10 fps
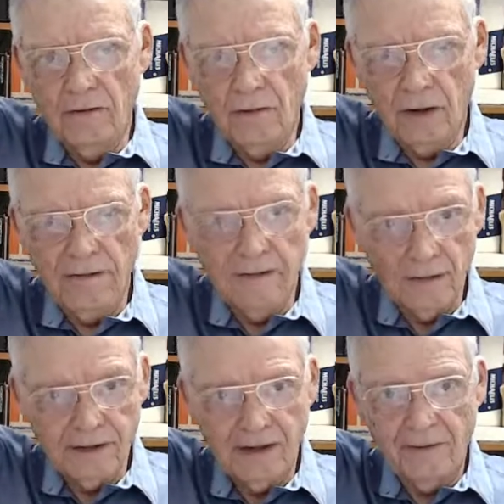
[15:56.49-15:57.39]
or whatever it
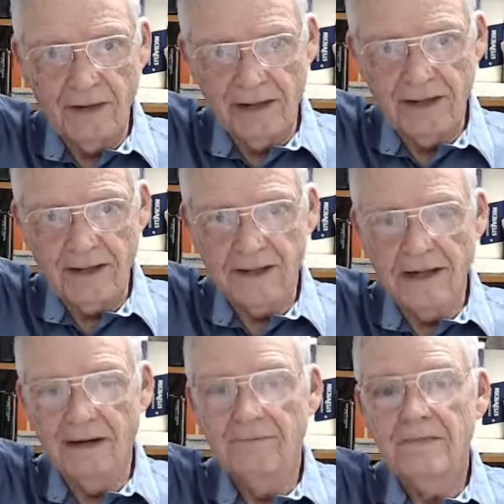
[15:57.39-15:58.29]
was coming in at the
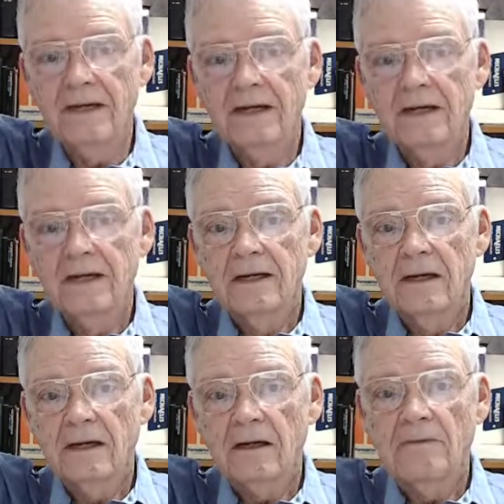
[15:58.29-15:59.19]
top.
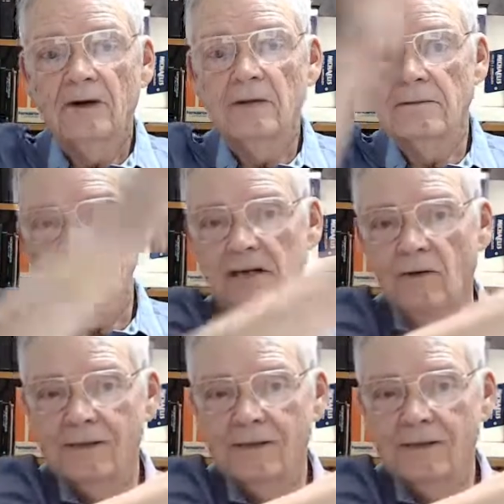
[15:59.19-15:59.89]
Capernaum's on the